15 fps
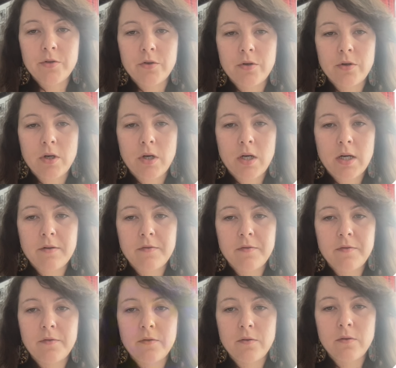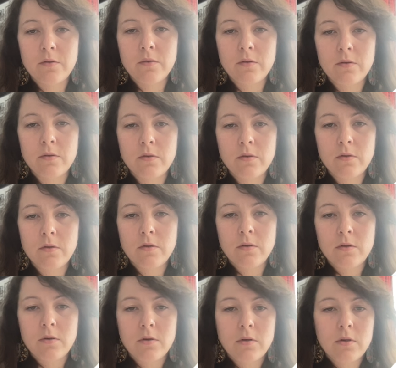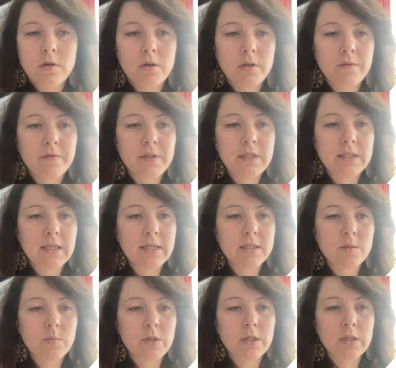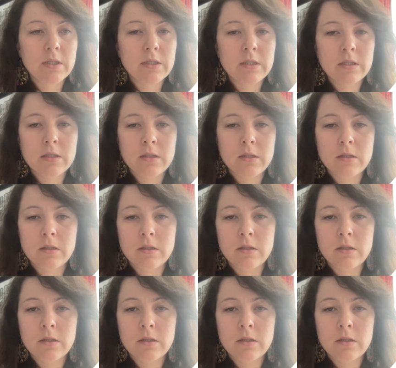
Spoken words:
turn off all of these aspects.